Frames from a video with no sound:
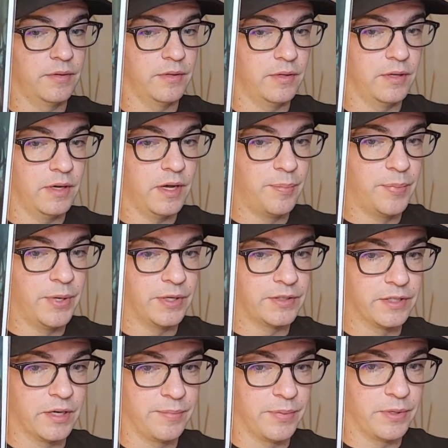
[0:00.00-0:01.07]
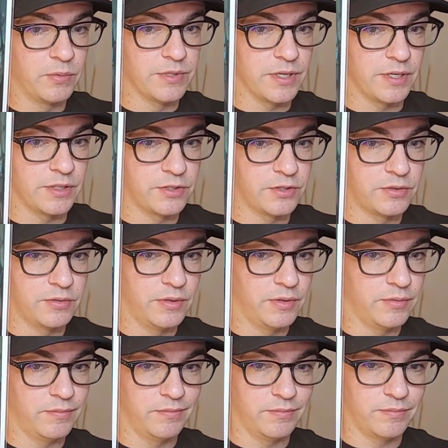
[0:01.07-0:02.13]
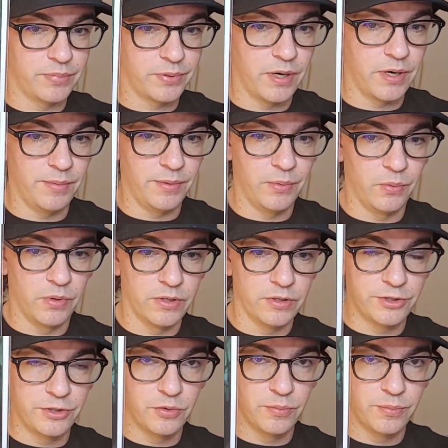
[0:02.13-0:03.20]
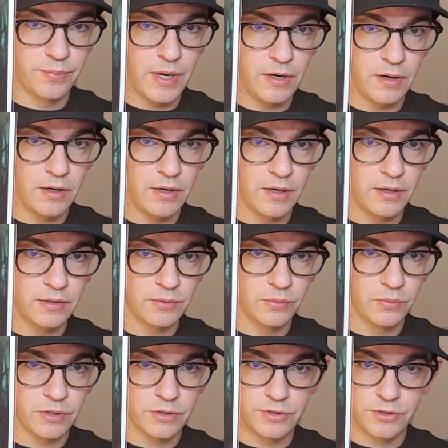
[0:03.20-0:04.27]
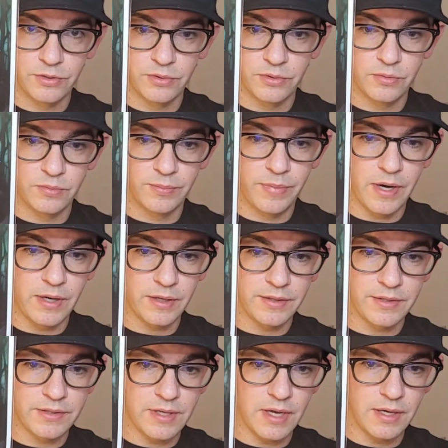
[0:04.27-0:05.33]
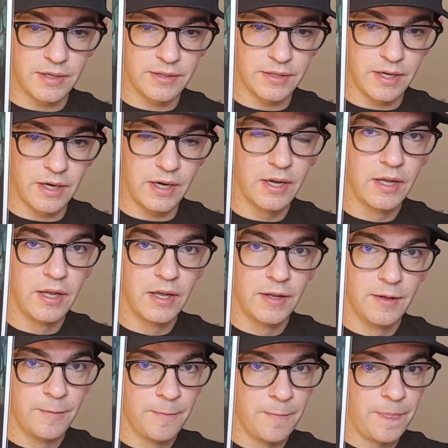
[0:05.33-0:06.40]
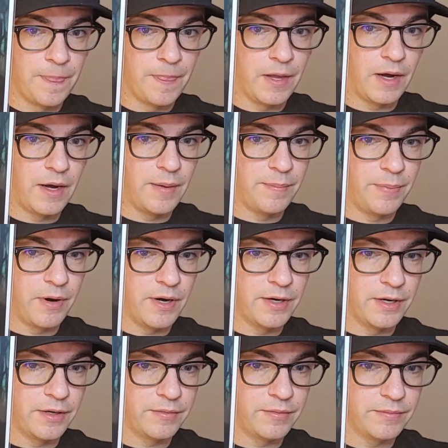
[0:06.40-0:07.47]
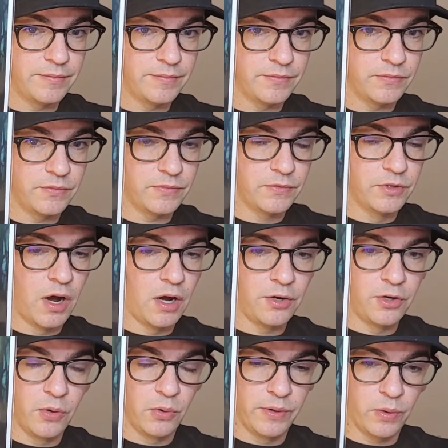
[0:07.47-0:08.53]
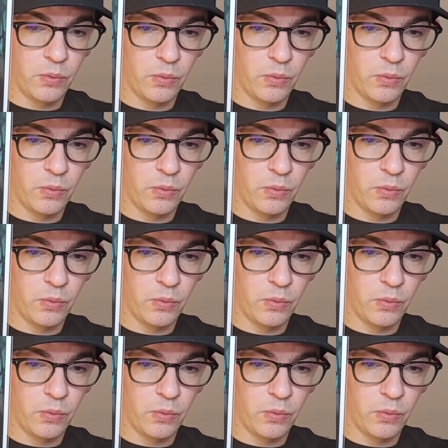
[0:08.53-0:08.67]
I picked up. It was like probably $1 or $2 bucks, and I bought it not knowing what